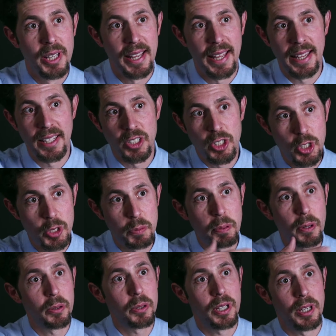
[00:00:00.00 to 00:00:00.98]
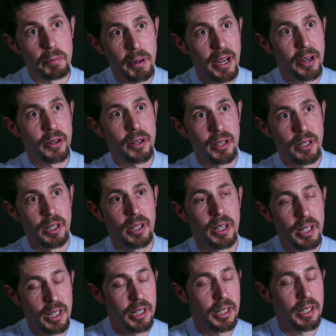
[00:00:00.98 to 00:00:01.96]
and spoken about
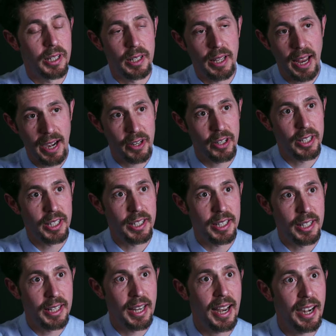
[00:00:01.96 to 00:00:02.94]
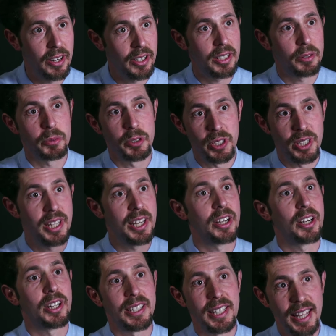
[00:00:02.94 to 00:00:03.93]
Harriet. And Harriet was
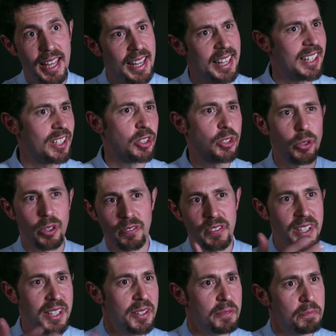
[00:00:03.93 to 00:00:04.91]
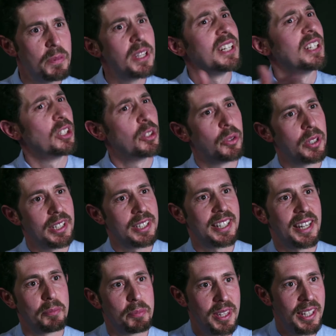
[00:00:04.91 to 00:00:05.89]
there at the end, sort of meet and greet
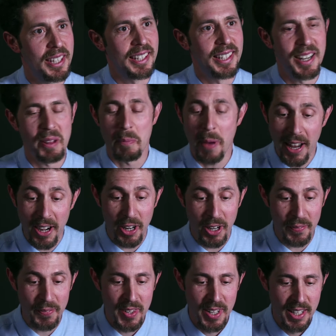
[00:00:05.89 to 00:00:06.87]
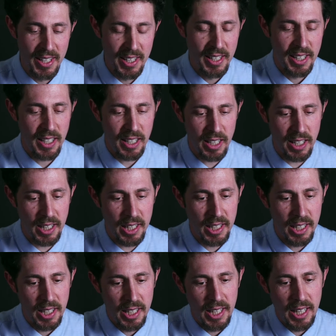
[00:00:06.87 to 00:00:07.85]
type thing, and I met her.
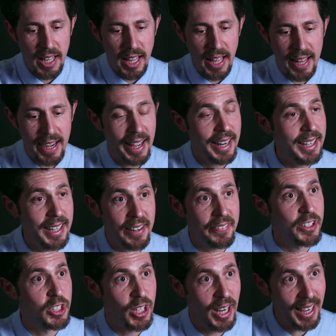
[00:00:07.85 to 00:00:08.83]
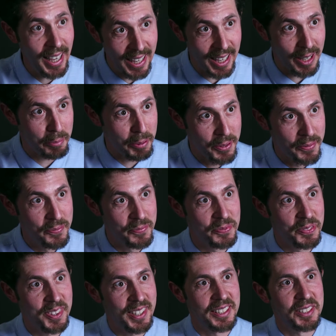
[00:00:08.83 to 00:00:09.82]
And I didn't have a job.
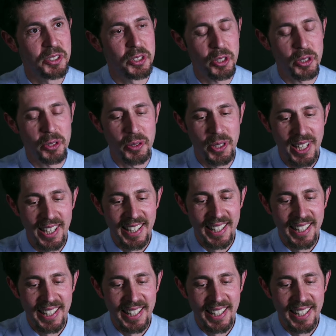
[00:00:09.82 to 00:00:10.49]
So